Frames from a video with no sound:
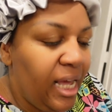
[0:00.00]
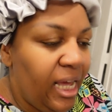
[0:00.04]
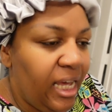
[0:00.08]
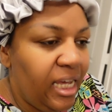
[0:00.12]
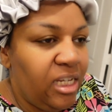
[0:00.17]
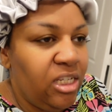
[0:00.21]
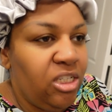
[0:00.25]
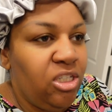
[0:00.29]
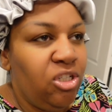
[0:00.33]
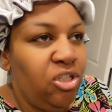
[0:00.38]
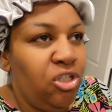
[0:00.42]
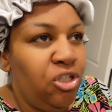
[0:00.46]

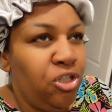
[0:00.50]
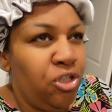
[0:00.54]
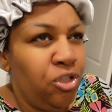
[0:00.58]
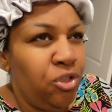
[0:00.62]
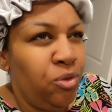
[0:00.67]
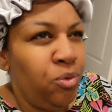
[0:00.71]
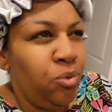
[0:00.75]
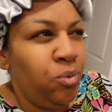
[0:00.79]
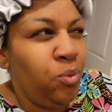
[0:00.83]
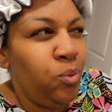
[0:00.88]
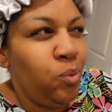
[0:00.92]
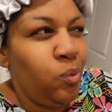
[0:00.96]
is
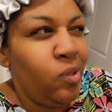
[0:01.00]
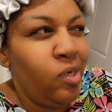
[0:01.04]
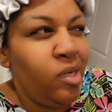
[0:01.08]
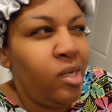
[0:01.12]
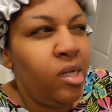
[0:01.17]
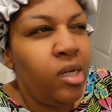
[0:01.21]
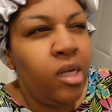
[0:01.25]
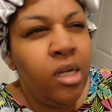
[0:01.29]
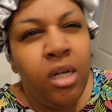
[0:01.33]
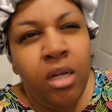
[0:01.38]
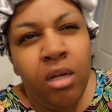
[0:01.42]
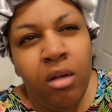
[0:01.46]
June
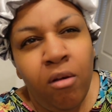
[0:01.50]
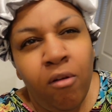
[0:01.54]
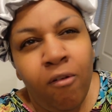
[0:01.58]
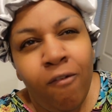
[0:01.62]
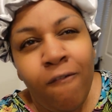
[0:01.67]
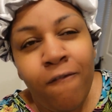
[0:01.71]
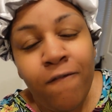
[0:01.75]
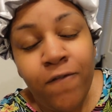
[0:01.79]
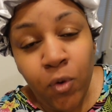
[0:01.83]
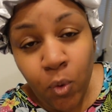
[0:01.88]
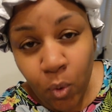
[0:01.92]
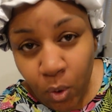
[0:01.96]

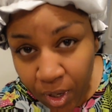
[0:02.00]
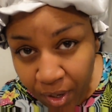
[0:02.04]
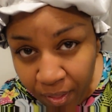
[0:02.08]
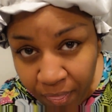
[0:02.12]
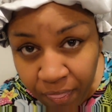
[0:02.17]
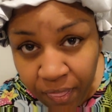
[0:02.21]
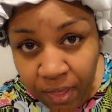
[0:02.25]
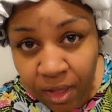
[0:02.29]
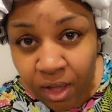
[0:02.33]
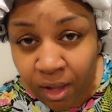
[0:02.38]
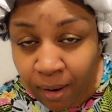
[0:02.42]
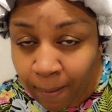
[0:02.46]

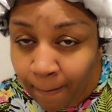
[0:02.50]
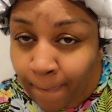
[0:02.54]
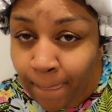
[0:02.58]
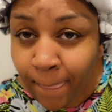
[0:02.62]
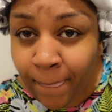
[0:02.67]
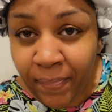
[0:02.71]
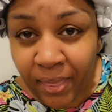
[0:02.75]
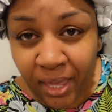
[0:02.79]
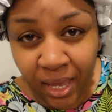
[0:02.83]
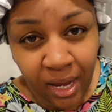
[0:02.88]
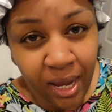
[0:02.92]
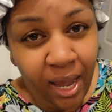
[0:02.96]
4th
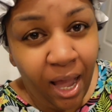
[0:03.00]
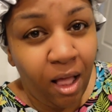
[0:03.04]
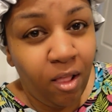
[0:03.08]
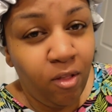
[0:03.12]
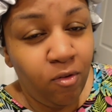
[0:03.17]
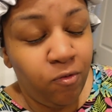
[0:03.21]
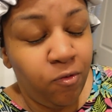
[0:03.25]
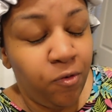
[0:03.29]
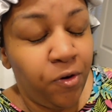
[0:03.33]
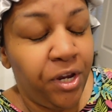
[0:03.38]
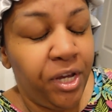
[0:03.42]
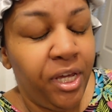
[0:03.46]
in
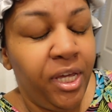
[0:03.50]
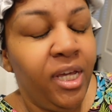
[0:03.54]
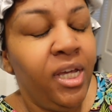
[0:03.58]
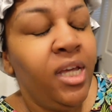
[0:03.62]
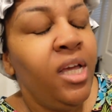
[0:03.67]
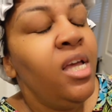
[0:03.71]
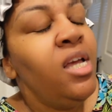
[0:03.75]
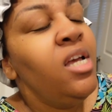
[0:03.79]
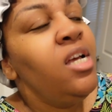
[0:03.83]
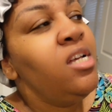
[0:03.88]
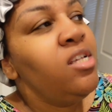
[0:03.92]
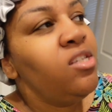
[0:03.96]
California.
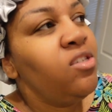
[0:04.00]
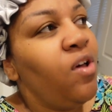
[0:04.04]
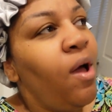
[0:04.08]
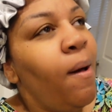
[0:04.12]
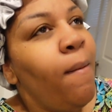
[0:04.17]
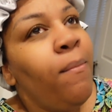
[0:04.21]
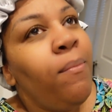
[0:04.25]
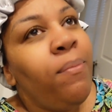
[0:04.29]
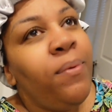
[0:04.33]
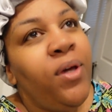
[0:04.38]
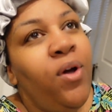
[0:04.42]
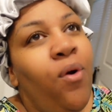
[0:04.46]
So
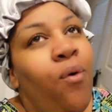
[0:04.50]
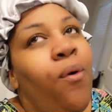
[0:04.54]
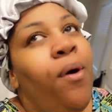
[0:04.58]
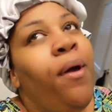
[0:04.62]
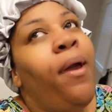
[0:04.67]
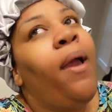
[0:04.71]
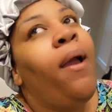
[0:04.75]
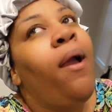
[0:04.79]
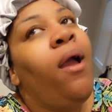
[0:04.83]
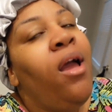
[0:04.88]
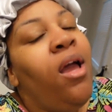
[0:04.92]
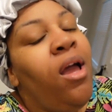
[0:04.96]
I'm gonna be
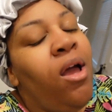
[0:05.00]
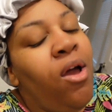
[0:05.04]
going